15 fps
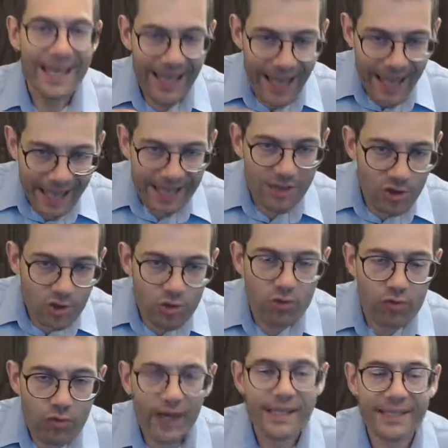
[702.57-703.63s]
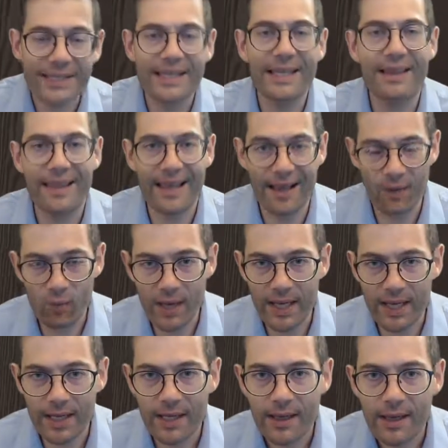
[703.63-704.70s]
and you write in that
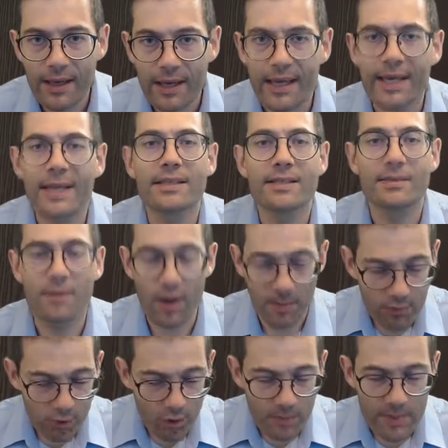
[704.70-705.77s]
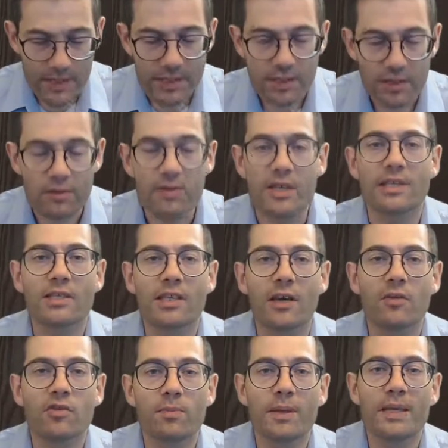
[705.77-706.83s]
way, I promise you, it's
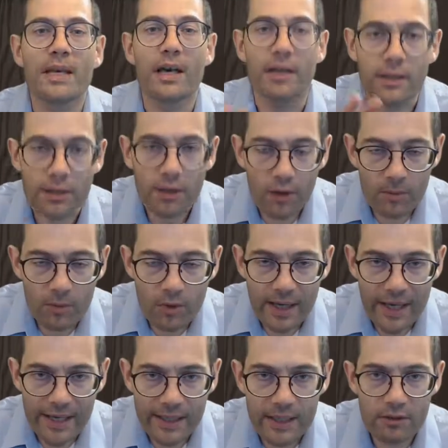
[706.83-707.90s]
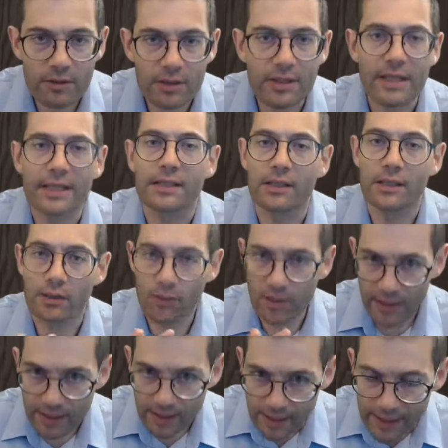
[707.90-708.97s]
going to be a lot more accurate and a lot
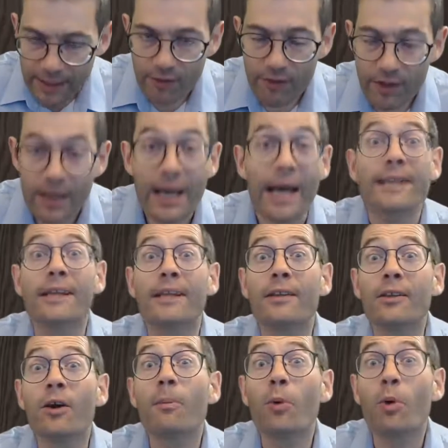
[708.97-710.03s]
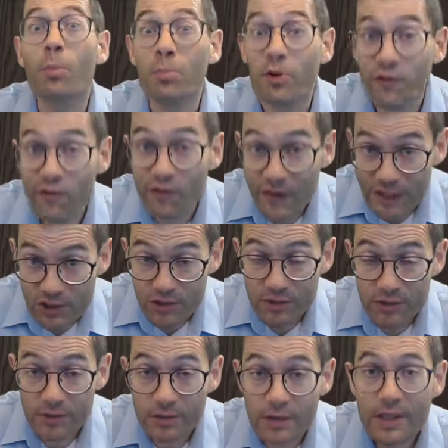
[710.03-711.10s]
clearer and a lot more
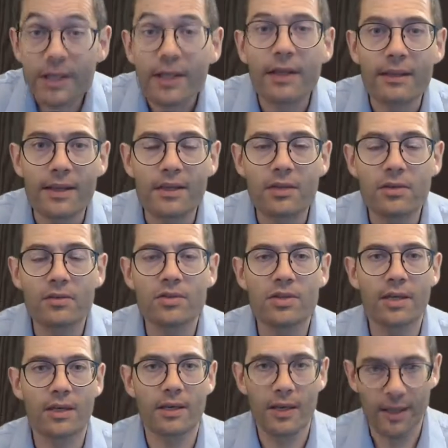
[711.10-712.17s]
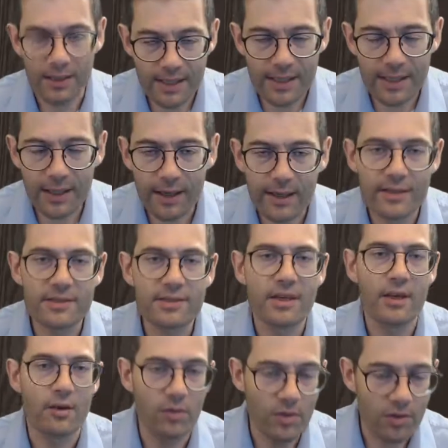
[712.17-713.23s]
professional than using legalese,
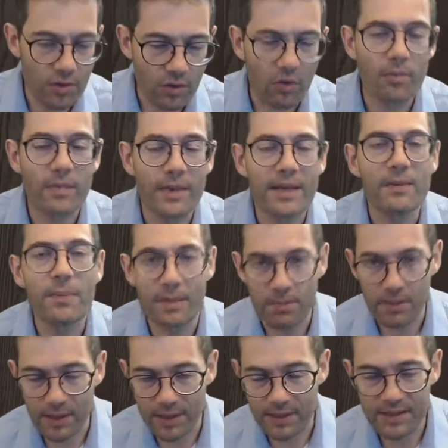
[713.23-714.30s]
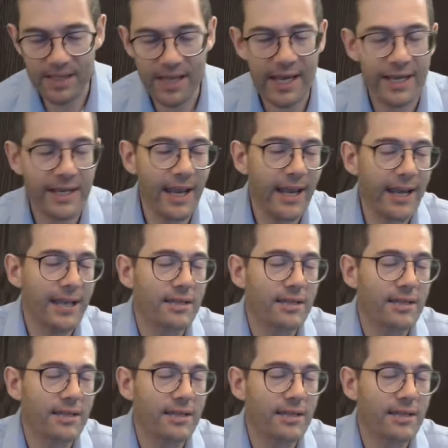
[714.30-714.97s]
which not many people understand, and